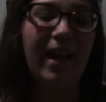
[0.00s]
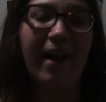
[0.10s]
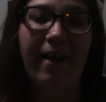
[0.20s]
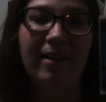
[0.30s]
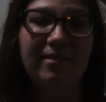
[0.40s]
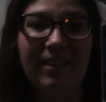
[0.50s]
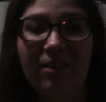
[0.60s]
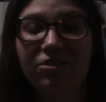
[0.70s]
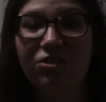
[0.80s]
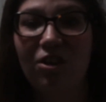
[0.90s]
And it
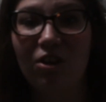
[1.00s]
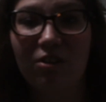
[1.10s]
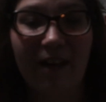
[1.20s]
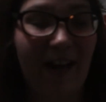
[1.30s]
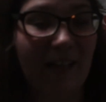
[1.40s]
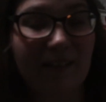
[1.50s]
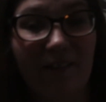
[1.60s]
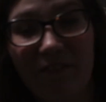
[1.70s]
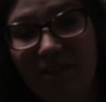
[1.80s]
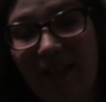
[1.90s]
sounds so great. I
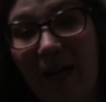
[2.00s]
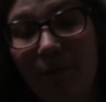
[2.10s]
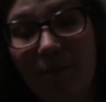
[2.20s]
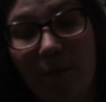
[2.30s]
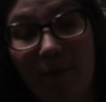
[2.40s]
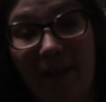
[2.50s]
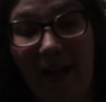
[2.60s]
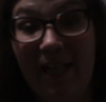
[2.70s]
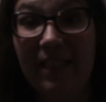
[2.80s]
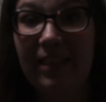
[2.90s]
love this album and
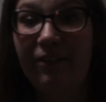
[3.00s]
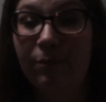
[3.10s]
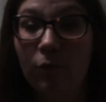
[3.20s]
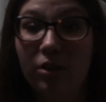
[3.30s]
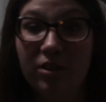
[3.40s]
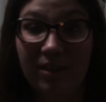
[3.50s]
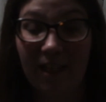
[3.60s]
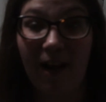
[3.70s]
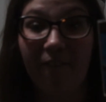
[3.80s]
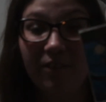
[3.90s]
I liked it even more since
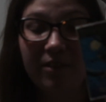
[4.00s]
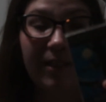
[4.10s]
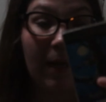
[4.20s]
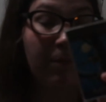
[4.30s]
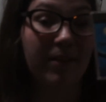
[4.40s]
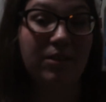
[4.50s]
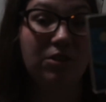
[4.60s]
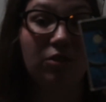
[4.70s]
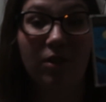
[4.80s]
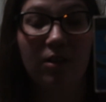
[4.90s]
I got this tape.
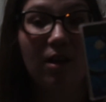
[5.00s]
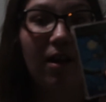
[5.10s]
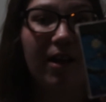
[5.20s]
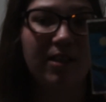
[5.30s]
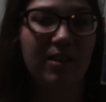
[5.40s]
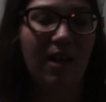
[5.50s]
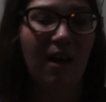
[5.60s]
Listened to it a lot.